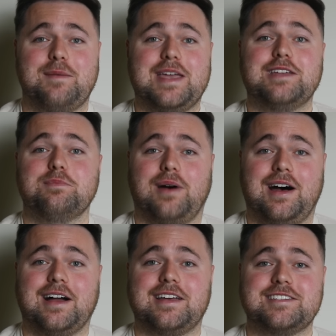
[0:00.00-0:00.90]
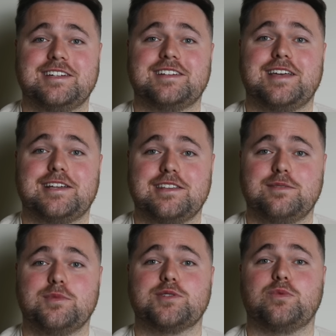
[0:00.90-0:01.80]
Eden Park isn't exactly
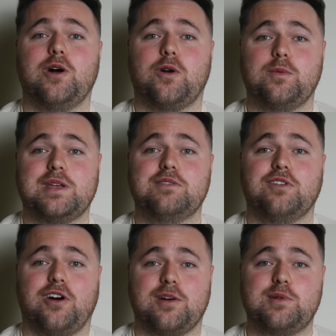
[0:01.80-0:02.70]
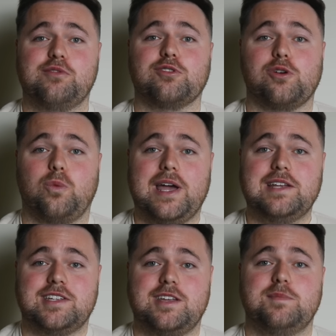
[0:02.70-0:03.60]
the most welcoming environment for
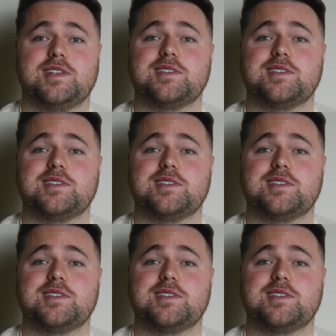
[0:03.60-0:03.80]
away teams,